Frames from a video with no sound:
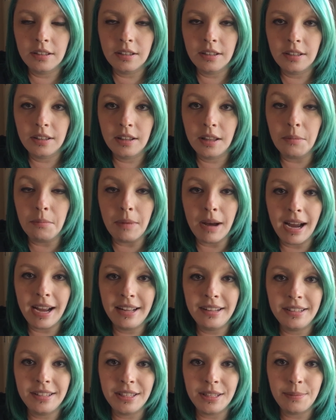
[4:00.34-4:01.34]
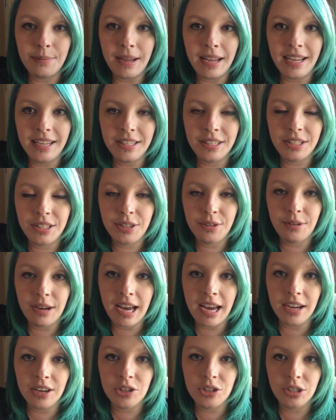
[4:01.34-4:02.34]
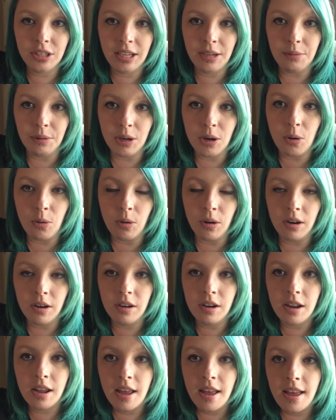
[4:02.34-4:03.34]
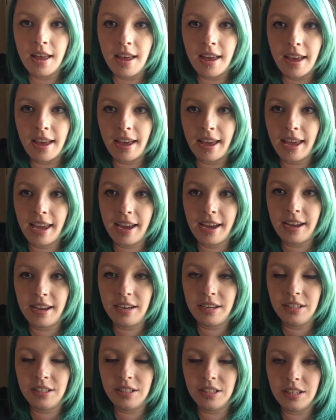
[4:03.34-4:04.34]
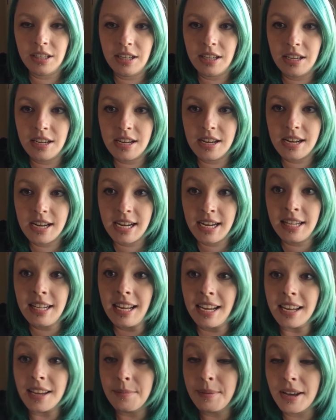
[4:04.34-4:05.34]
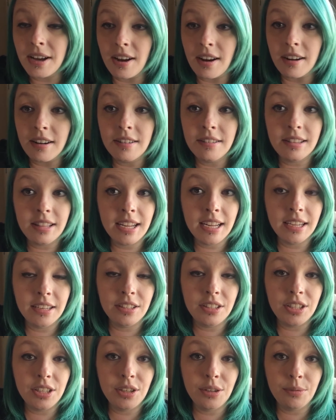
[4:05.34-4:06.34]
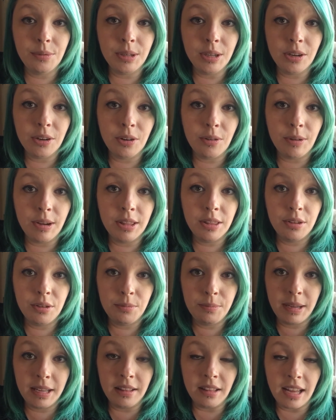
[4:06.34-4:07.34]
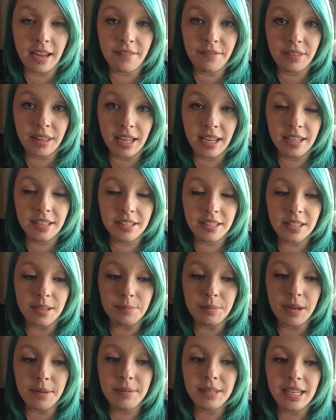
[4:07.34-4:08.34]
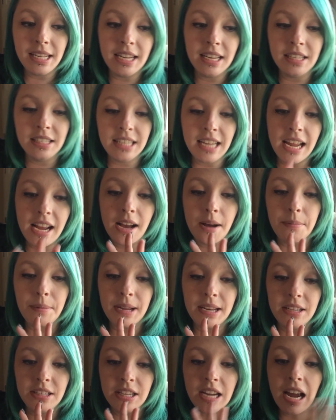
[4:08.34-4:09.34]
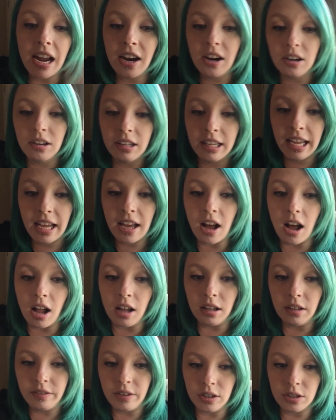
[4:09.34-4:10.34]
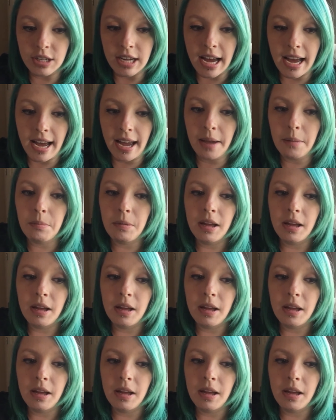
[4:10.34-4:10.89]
the mind space to actually record. And it can be a hard thing too when you're going through big life things. Sometimes they can take up entirely all of your time,